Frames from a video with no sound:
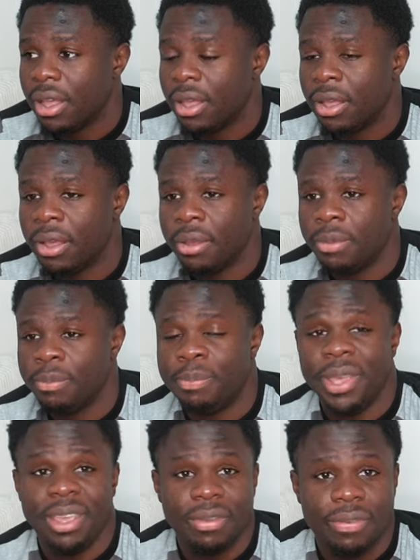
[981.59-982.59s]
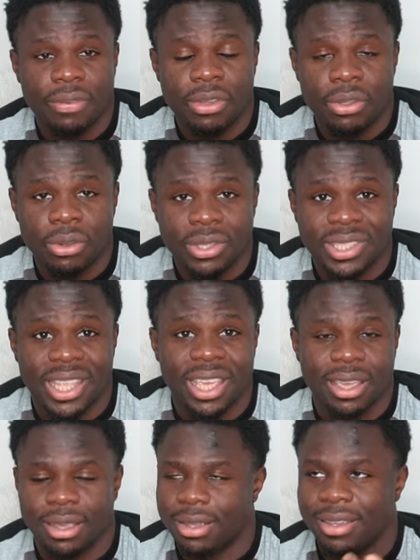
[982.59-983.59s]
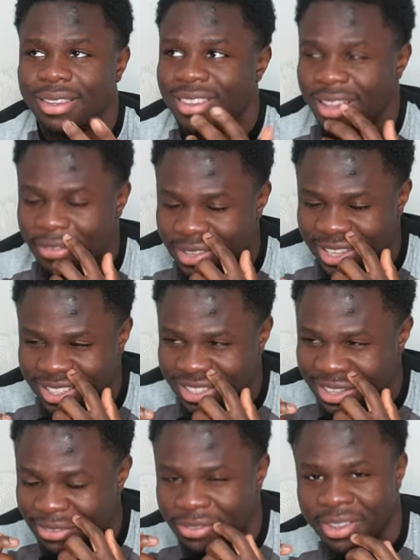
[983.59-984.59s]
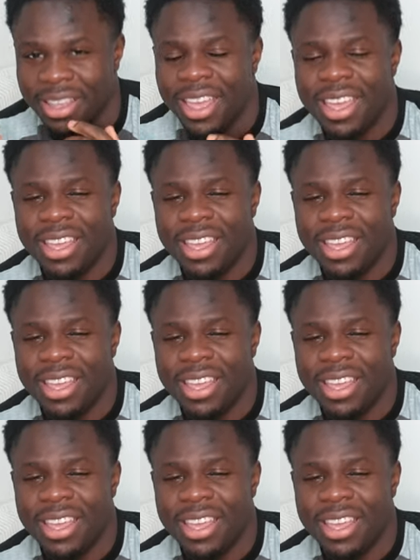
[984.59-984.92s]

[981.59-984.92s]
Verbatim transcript: um, beef, you know, steak. I think that's the same thing